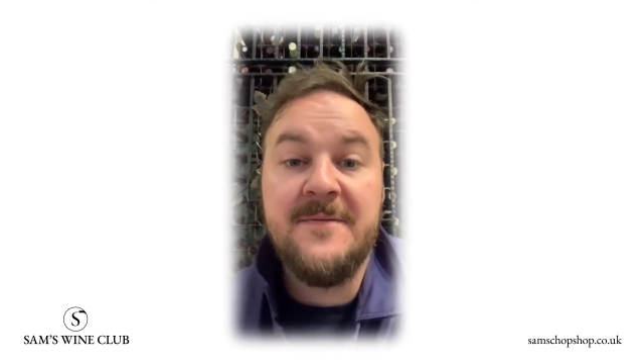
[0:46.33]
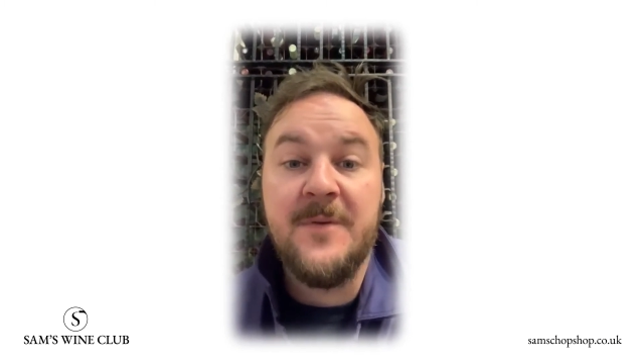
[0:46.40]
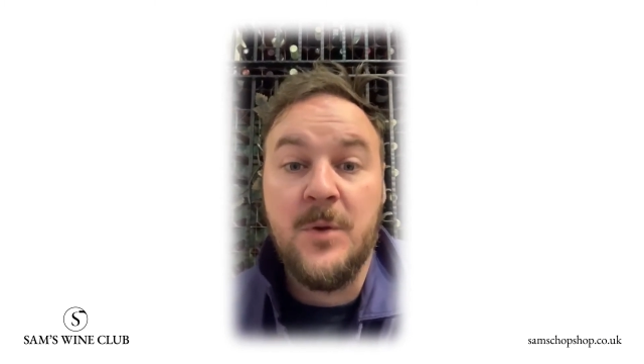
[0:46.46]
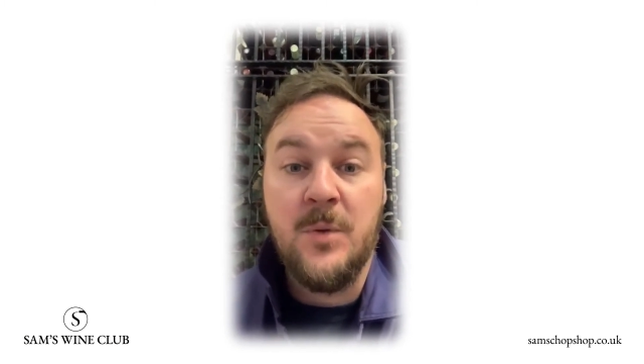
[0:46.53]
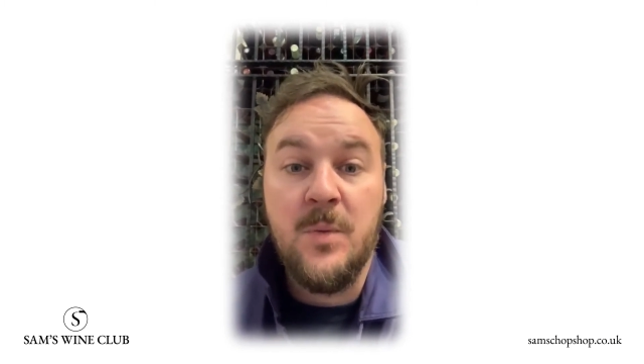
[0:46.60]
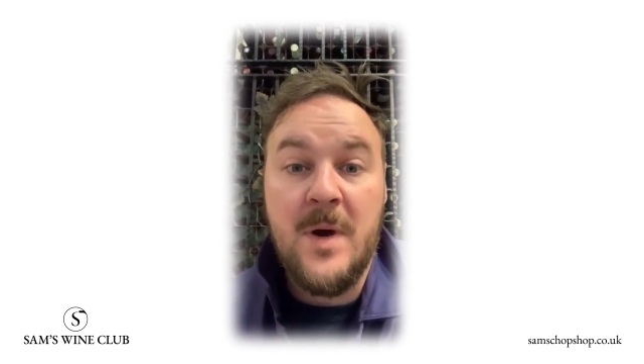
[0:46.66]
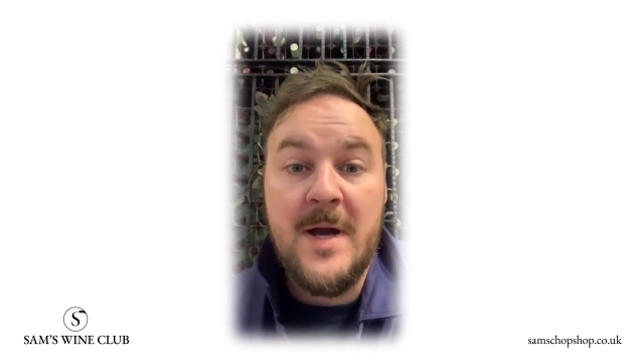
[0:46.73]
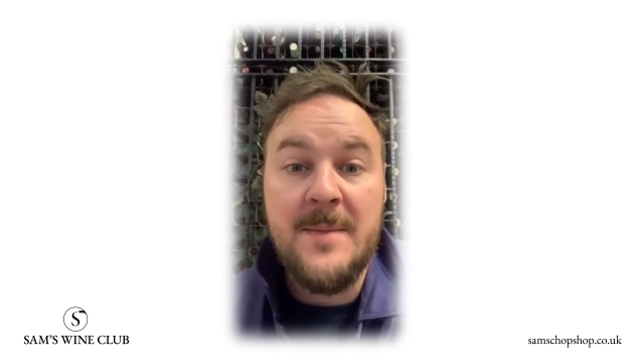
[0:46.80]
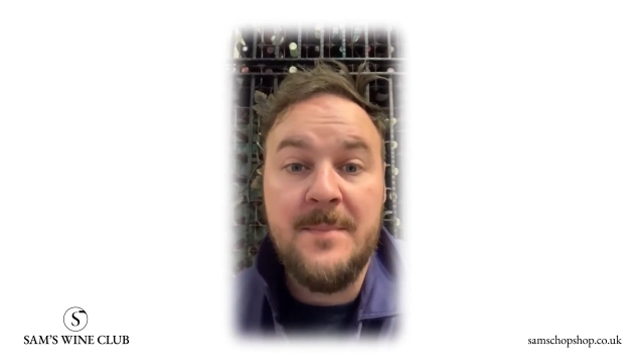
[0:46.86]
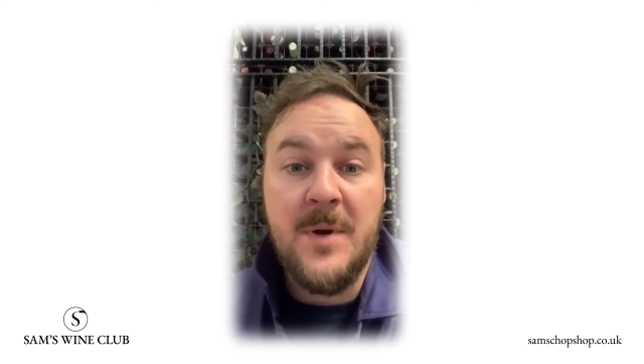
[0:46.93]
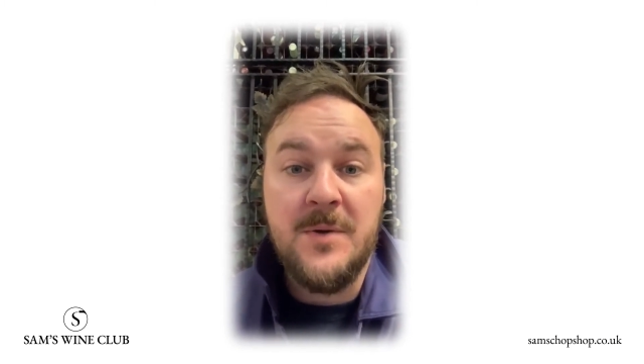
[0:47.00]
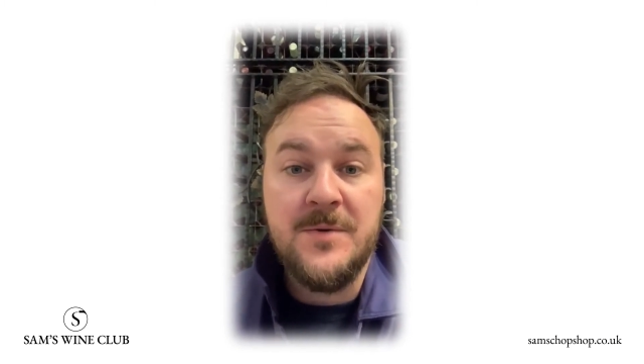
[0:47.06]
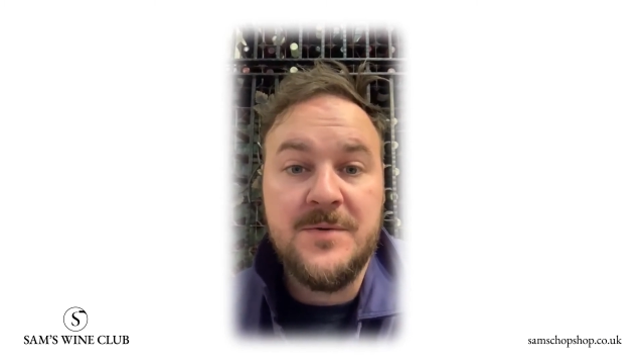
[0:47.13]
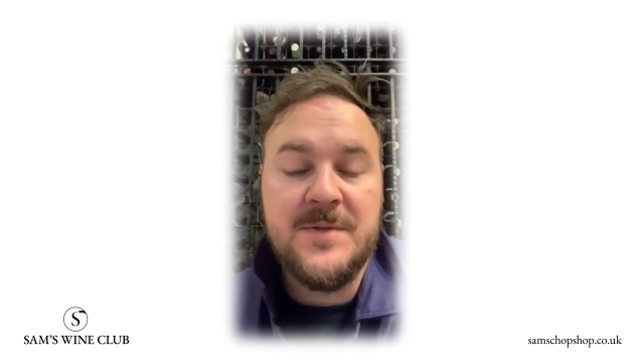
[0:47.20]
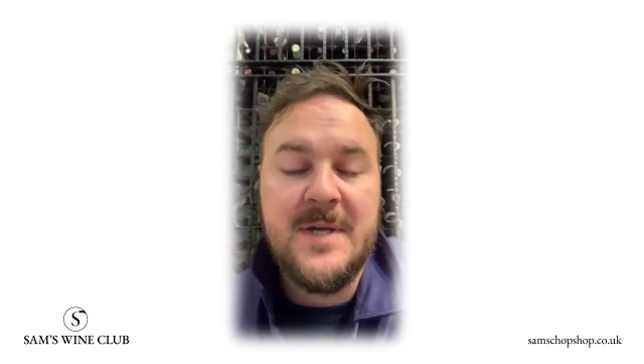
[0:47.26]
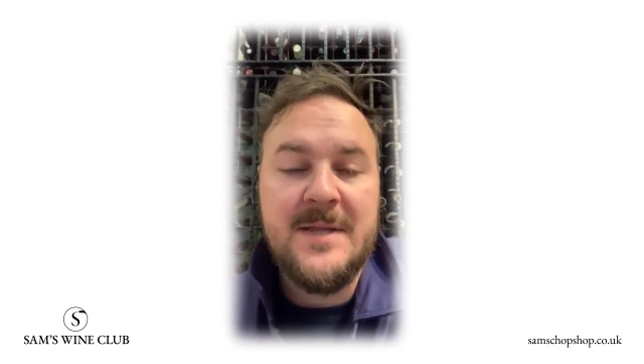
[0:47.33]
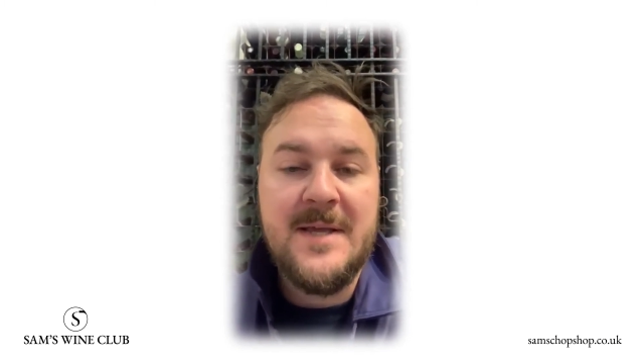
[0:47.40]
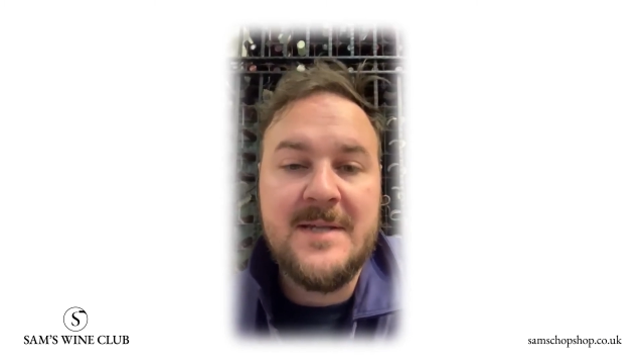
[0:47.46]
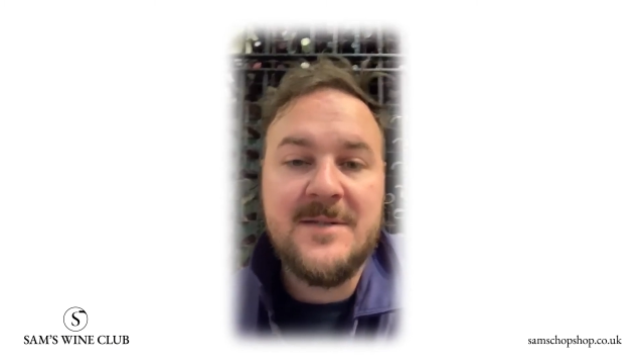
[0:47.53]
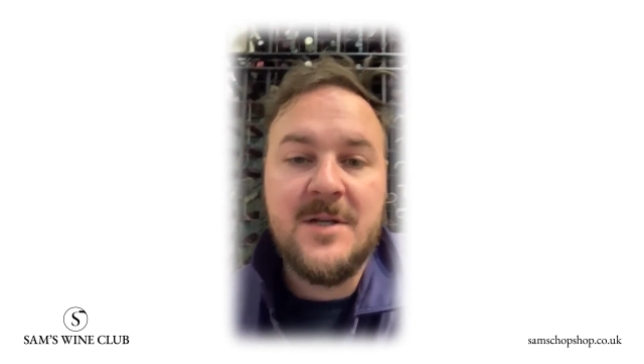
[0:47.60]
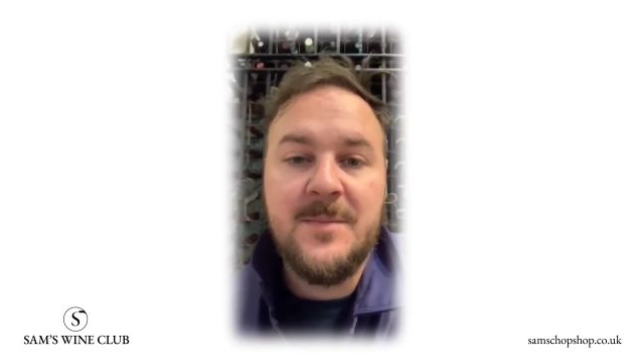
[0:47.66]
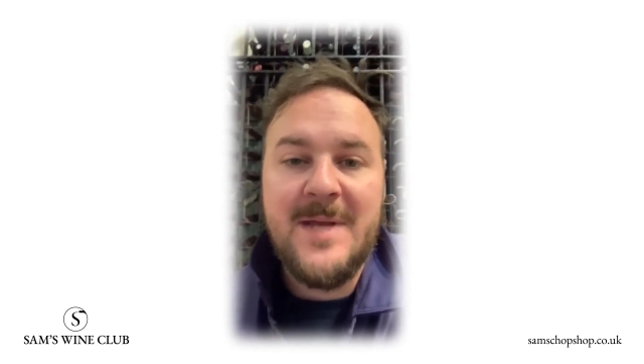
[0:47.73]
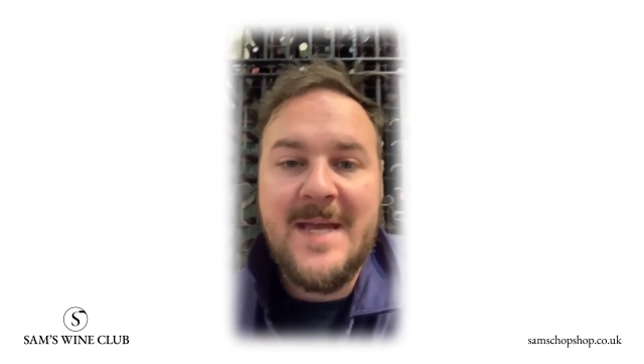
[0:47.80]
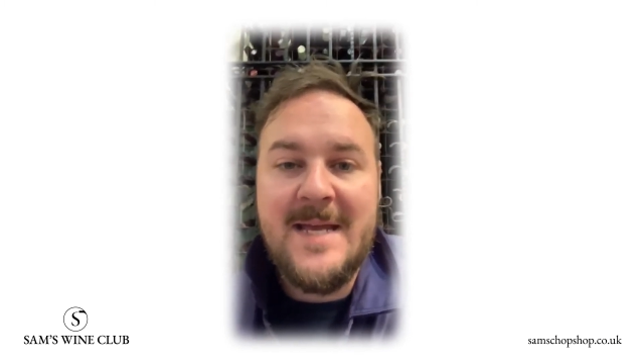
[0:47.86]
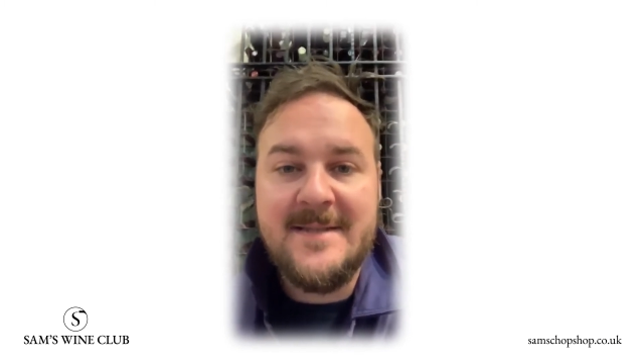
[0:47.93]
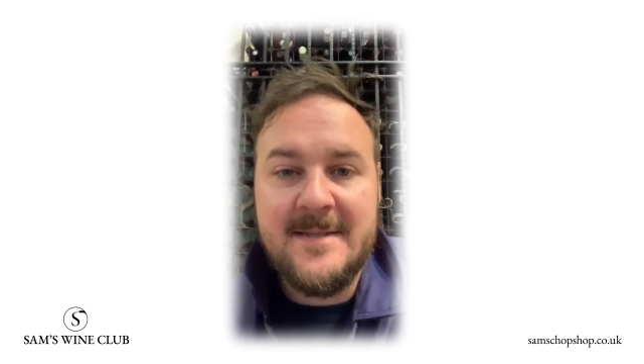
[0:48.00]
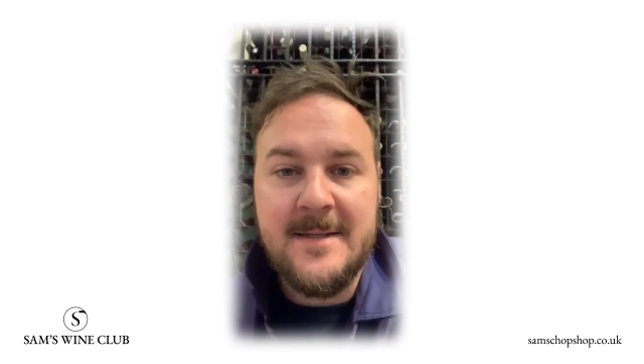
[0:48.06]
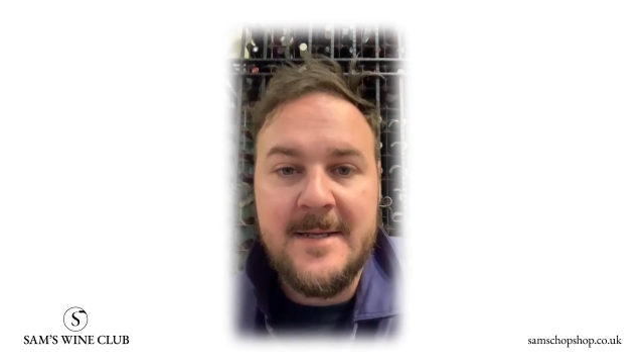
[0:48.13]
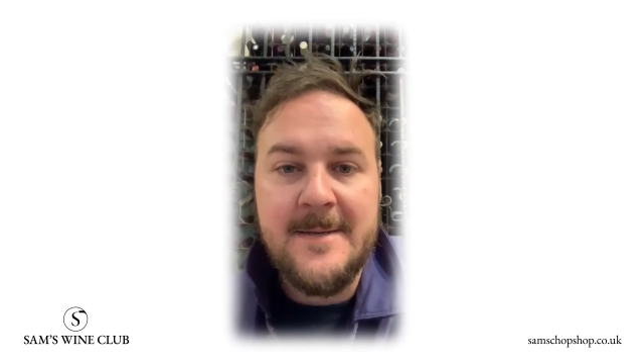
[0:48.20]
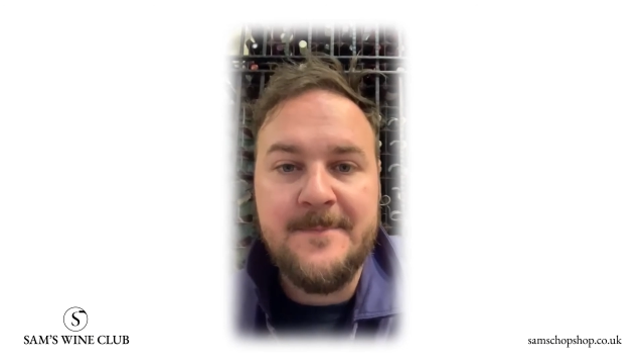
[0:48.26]
full wine bottles, and that's gonna be
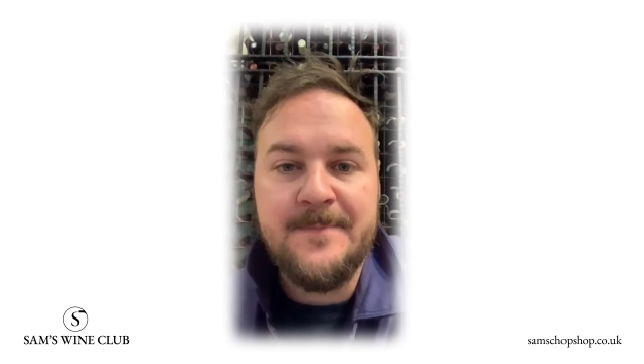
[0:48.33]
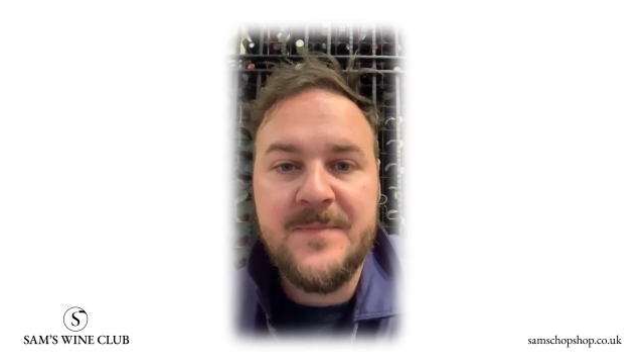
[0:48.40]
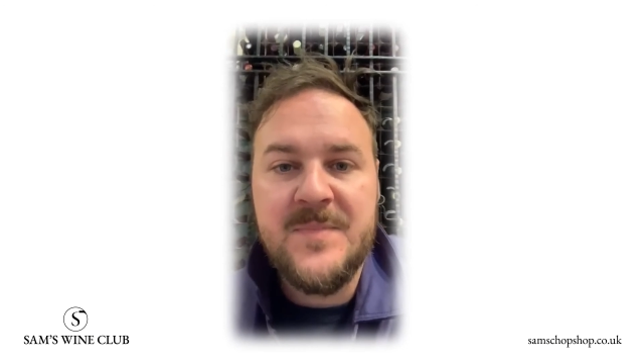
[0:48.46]
Italy.